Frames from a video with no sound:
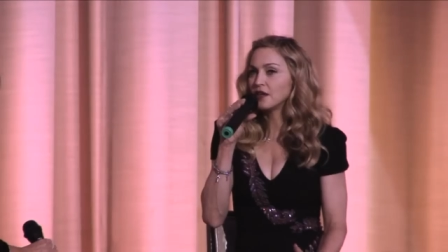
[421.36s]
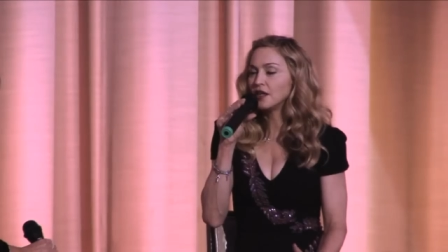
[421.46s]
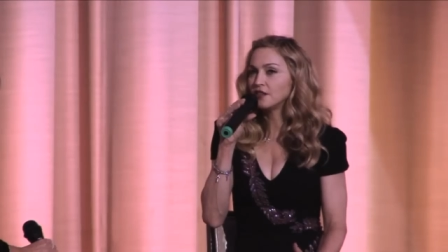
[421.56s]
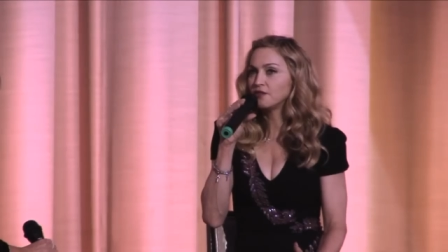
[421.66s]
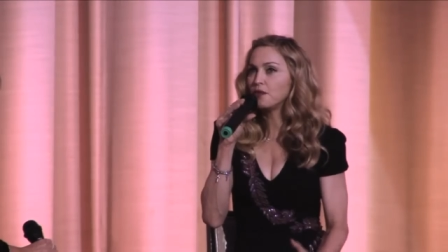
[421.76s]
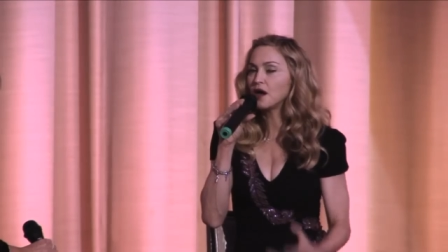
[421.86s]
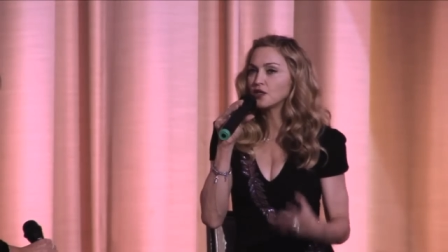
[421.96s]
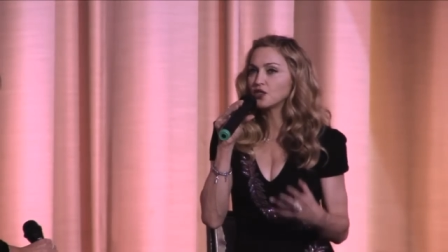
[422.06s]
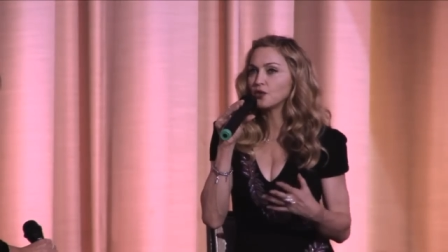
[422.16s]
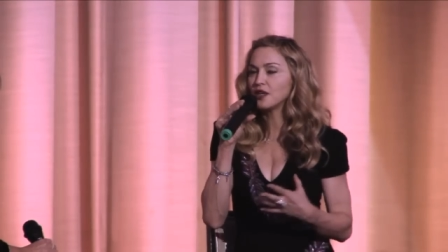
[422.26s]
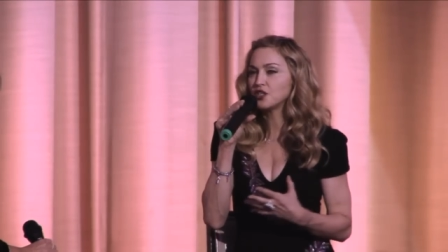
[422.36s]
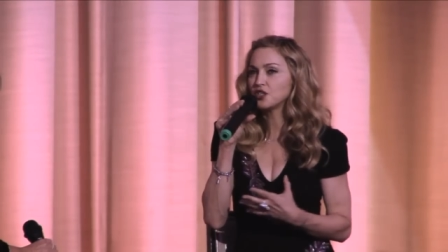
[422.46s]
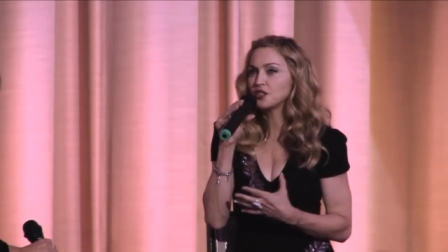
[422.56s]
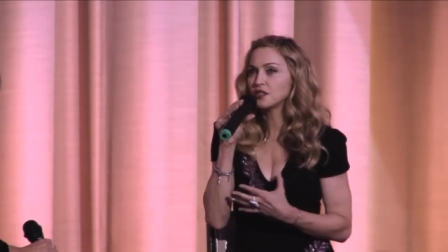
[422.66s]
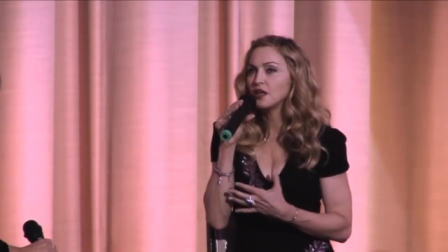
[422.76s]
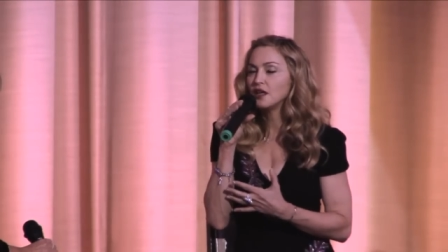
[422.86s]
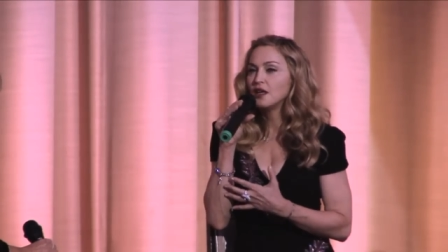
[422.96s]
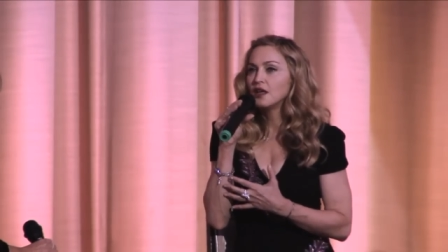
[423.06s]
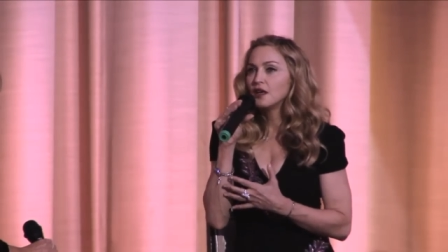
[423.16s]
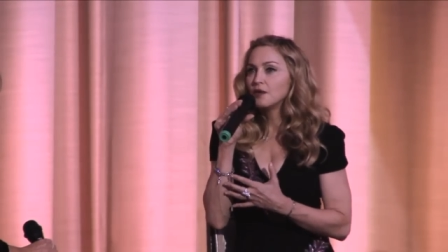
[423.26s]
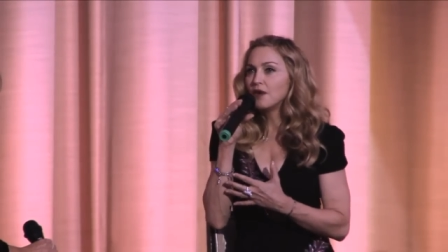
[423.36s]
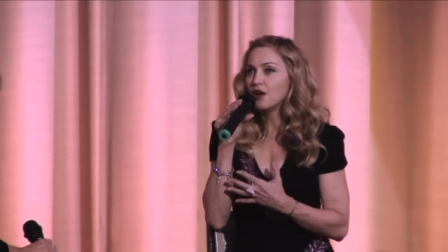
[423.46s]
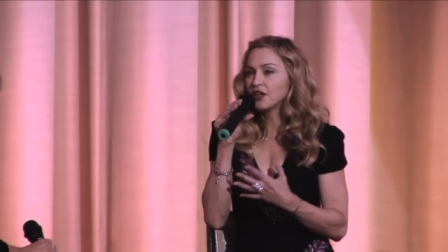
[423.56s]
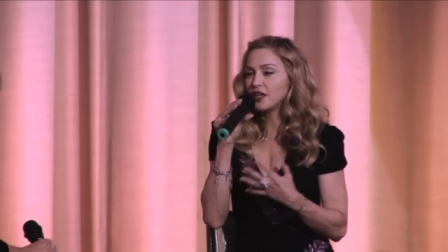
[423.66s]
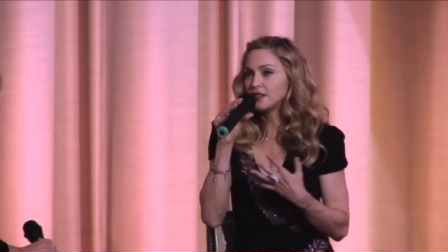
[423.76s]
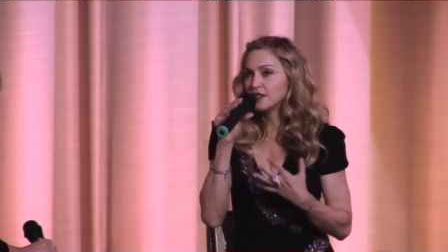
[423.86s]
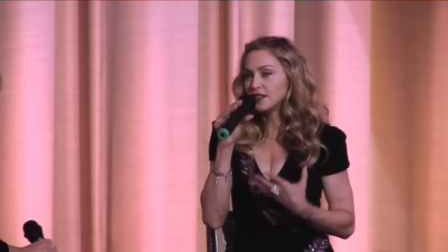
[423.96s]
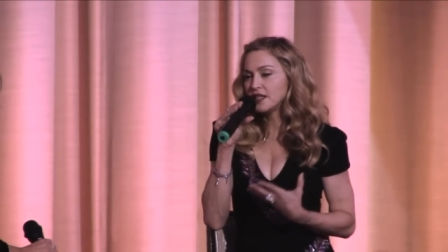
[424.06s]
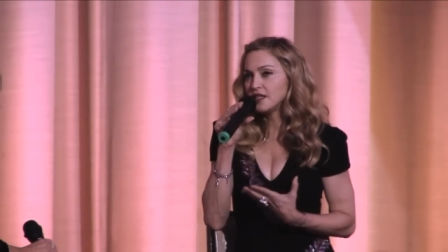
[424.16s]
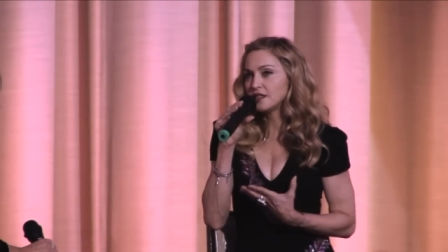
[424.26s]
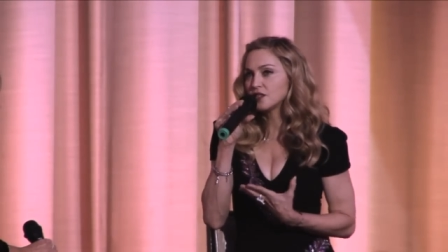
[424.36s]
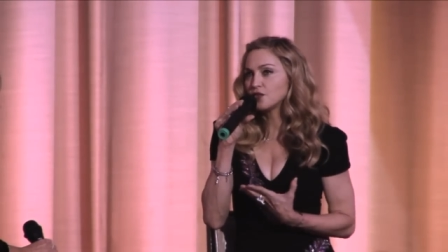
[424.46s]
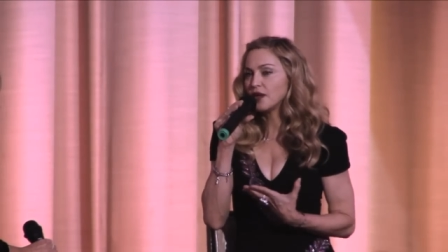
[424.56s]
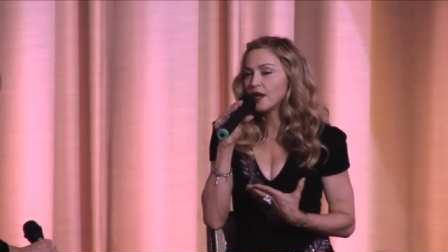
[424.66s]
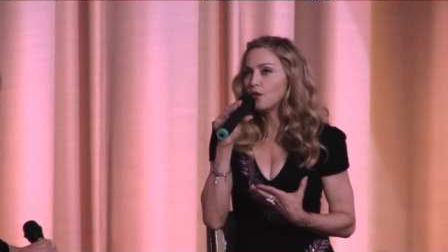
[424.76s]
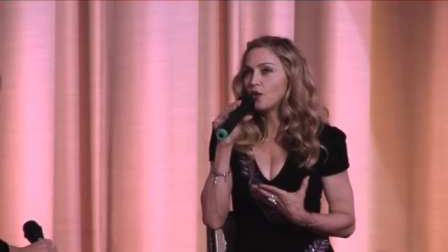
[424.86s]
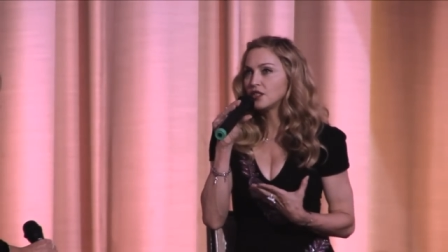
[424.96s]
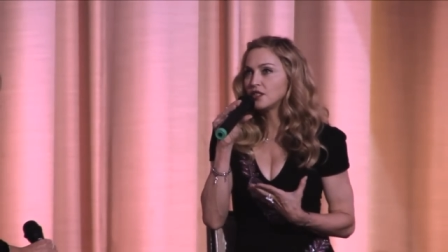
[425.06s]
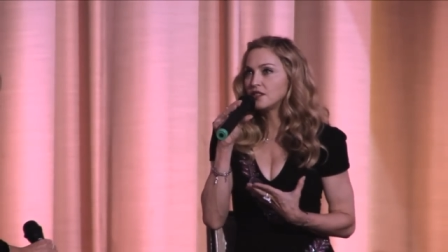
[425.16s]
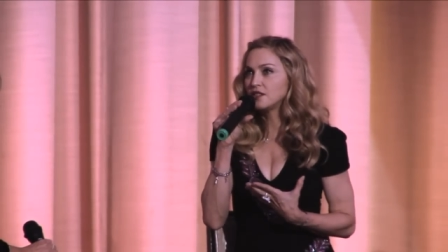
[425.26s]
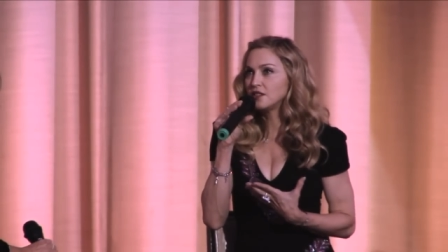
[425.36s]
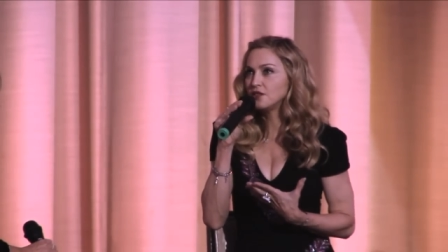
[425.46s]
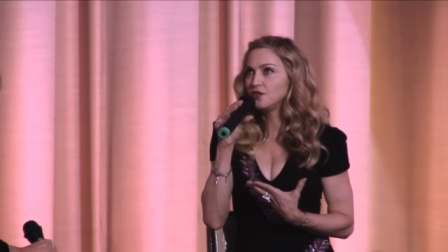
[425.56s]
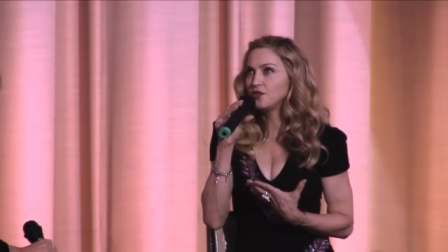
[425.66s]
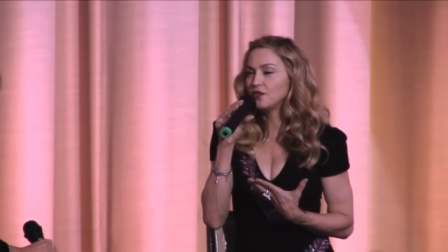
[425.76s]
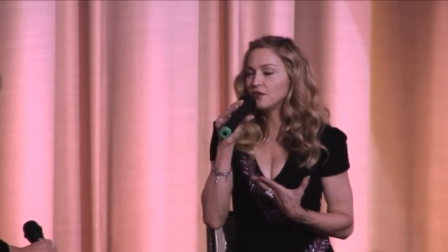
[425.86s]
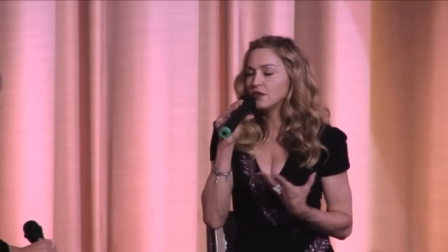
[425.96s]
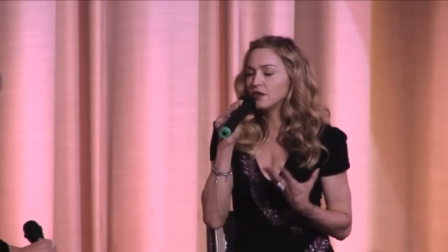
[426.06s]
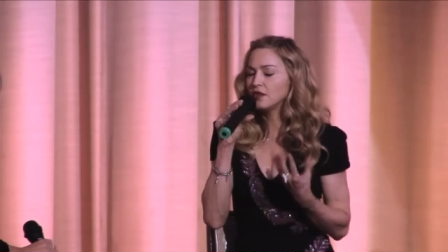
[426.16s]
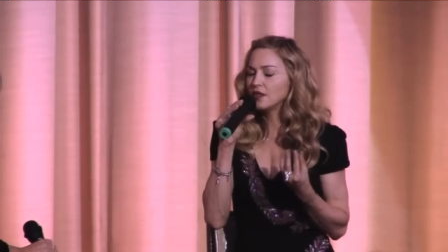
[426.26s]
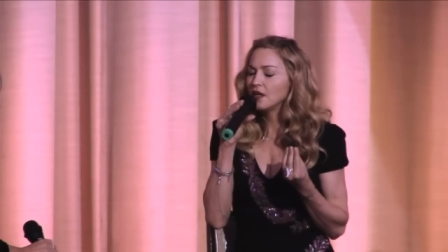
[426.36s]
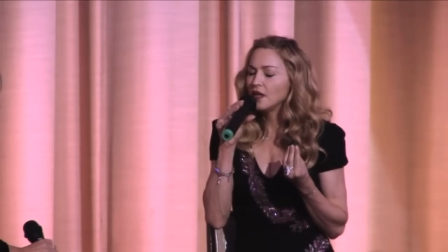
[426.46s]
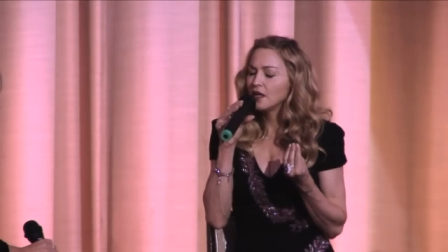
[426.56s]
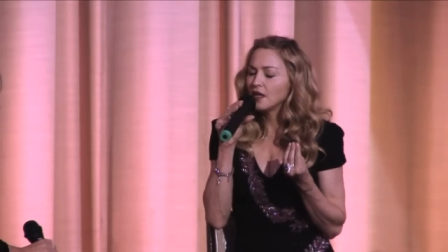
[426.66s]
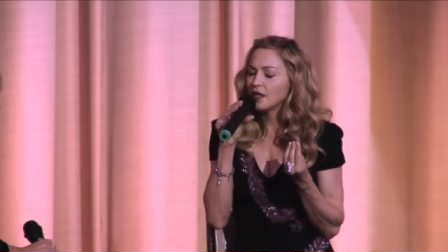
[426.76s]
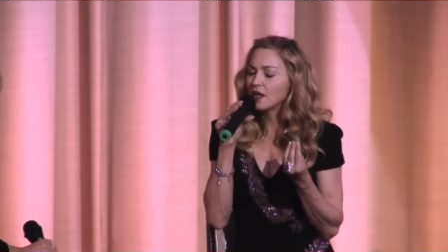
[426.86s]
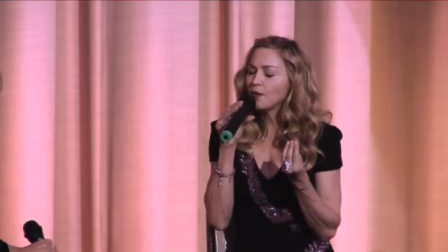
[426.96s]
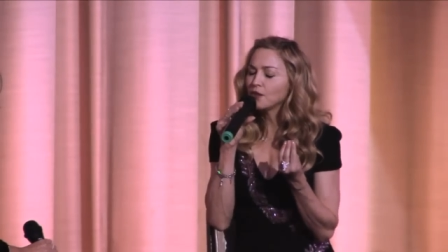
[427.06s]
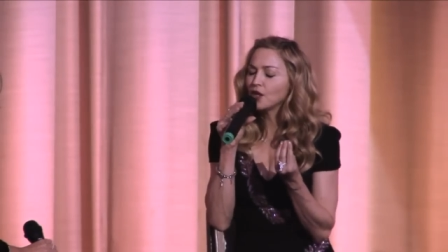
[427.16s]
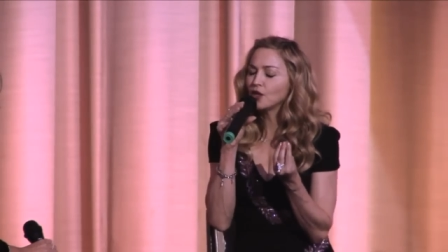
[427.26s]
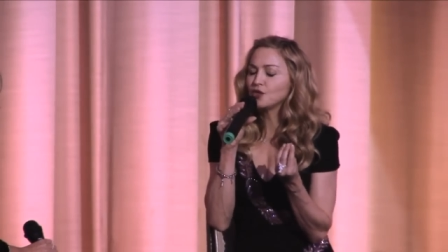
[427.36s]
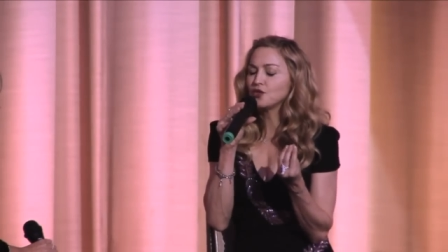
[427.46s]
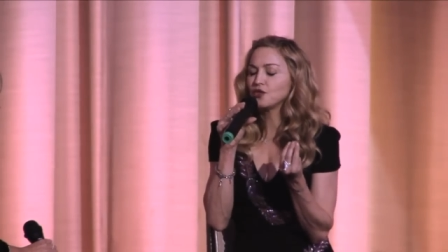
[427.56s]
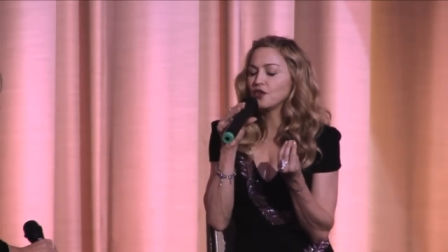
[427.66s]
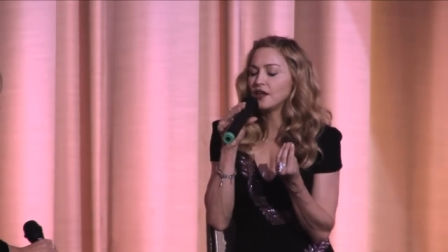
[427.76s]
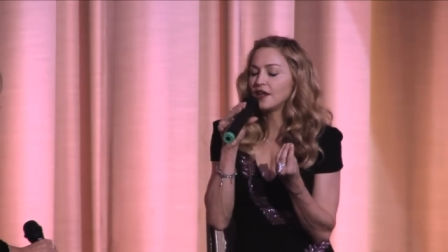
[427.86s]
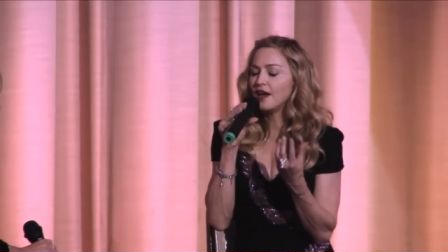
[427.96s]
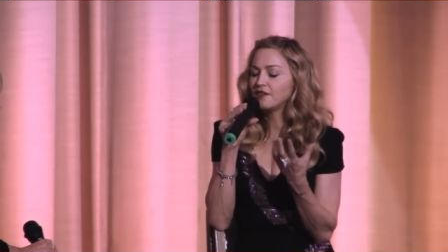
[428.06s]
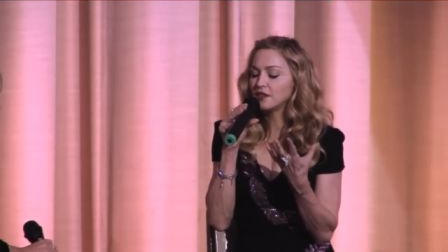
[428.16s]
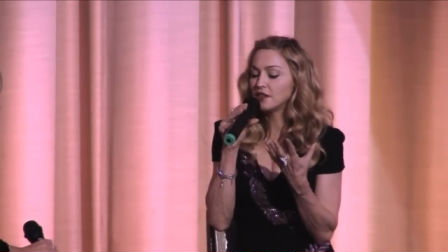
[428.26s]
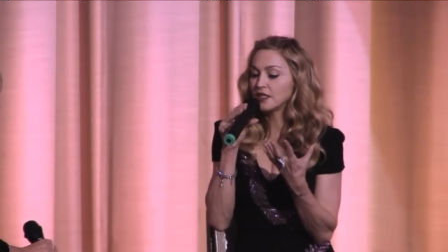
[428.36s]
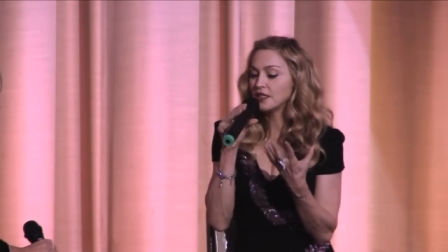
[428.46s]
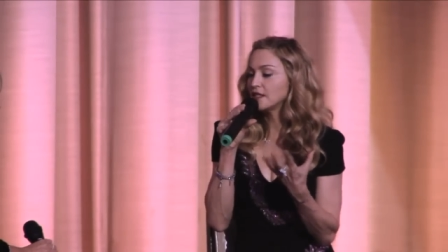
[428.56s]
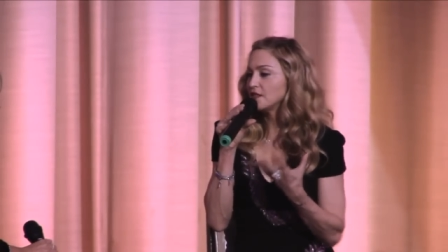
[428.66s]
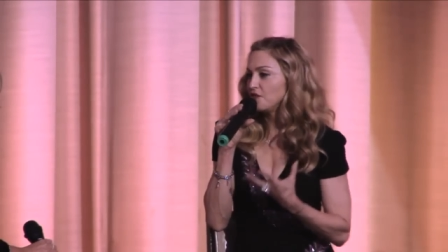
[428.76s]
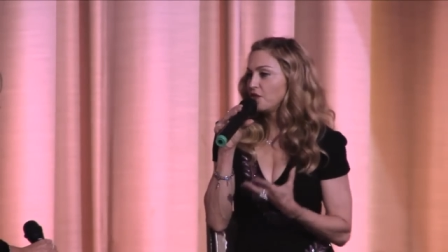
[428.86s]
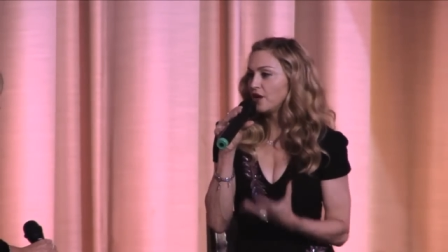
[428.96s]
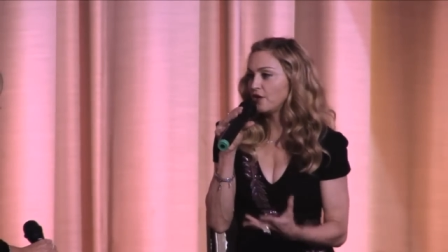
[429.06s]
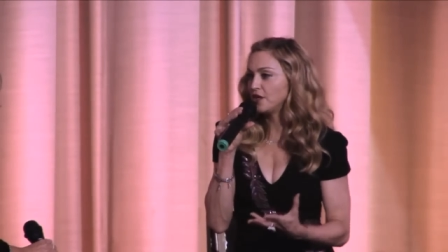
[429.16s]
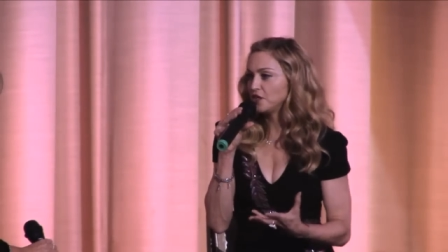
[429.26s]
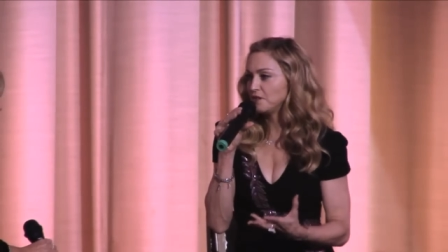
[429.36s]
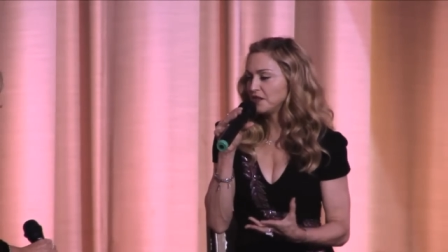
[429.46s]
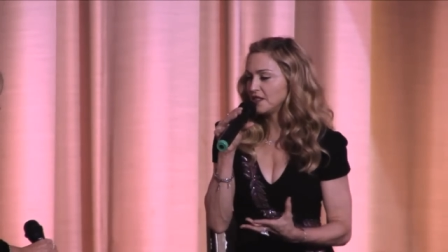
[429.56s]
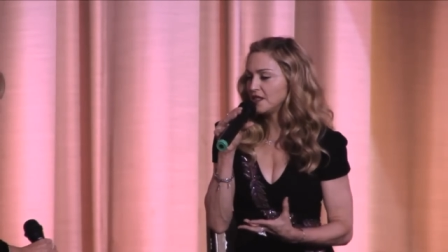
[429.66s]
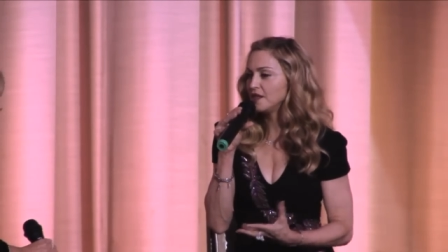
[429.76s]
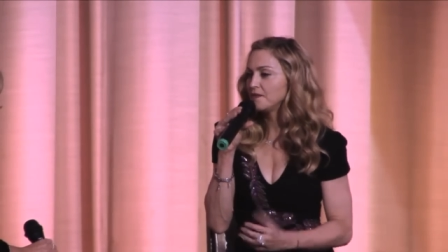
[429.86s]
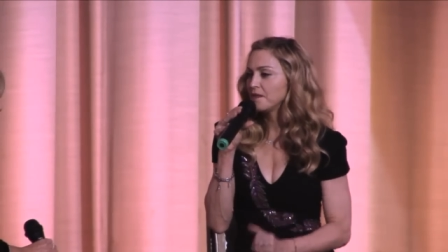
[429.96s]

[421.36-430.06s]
a kind of punctuation Mark in scenes when I wanted to come closer and have a, a sense of greater intimacy.